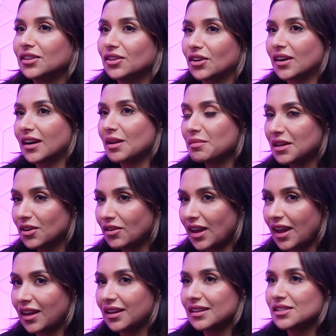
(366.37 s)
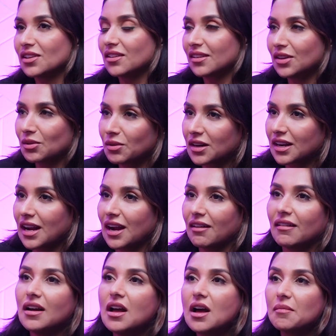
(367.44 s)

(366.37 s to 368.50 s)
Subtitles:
You're going to be okay. It's all going to work out.